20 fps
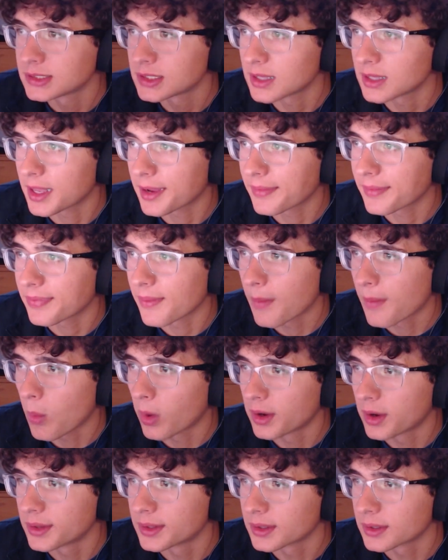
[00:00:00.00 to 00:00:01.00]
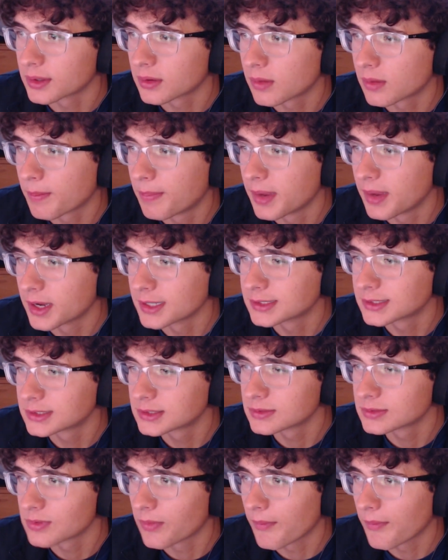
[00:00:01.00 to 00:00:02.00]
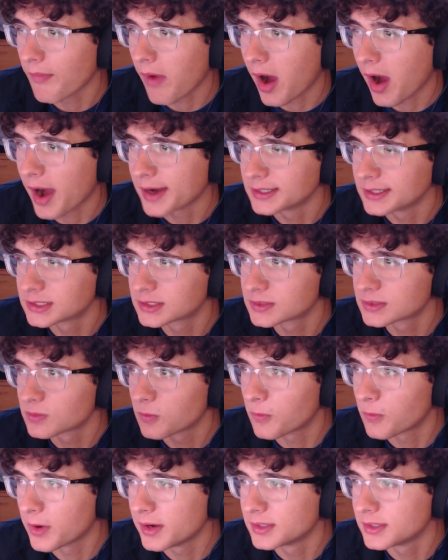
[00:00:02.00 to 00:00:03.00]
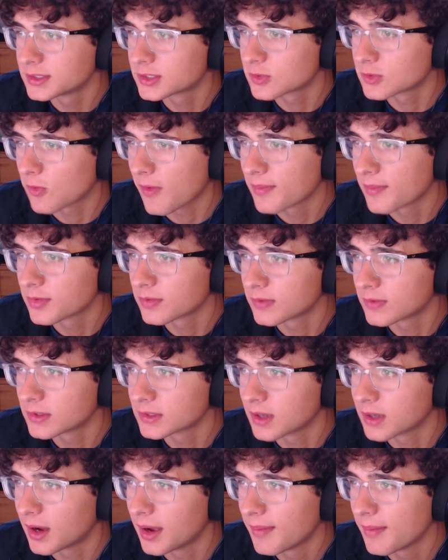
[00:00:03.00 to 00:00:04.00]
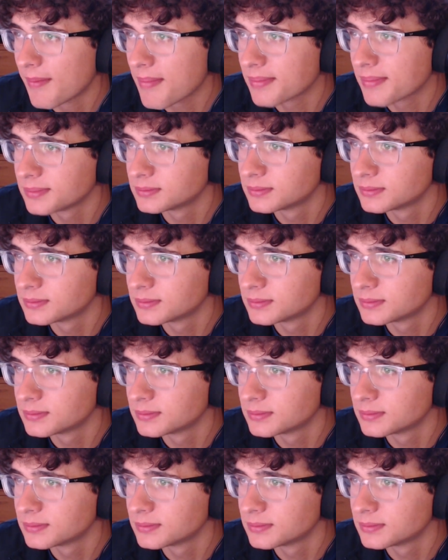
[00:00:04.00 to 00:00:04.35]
Isn't it like the one of the biggest, highest wind storms of all time?